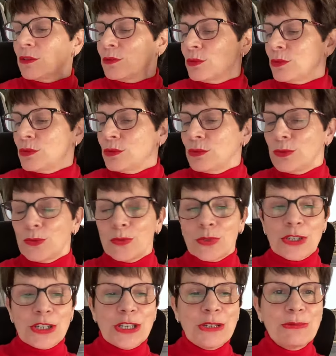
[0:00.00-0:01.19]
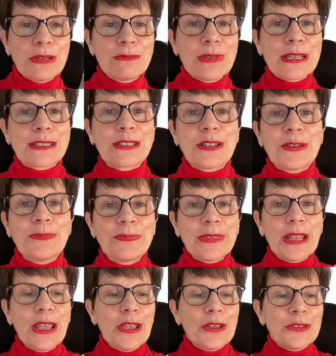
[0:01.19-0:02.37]
know, ooh, when she wears the,
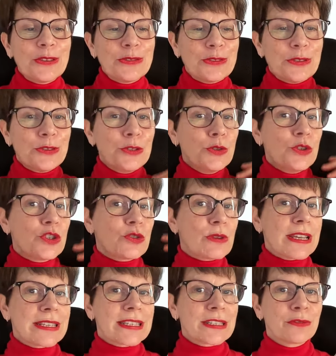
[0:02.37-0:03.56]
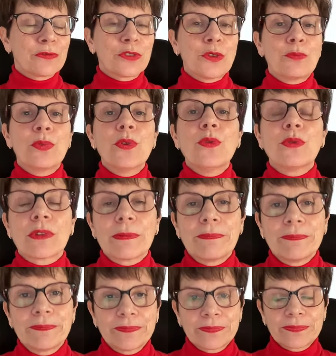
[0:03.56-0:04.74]
the the new dress for the ball,
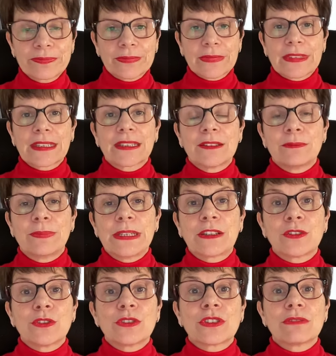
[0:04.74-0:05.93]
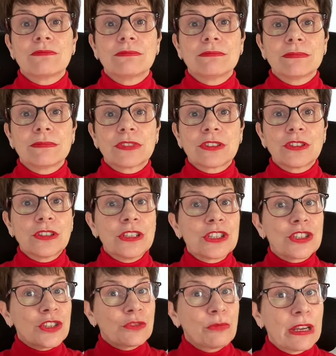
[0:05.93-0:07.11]
because suddenly
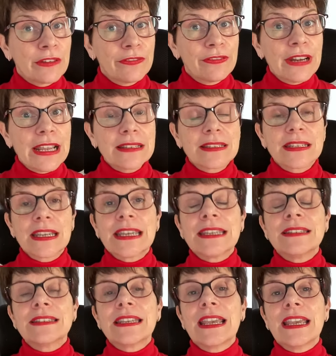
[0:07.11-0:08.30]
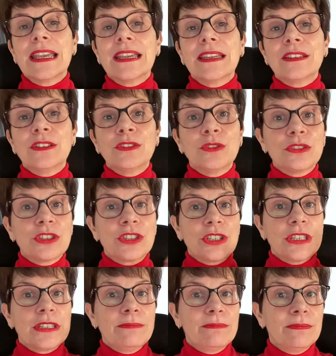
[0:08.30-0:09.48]
she's not wearing flat, and you know
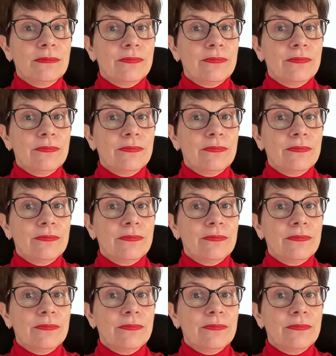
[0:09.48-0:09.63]
she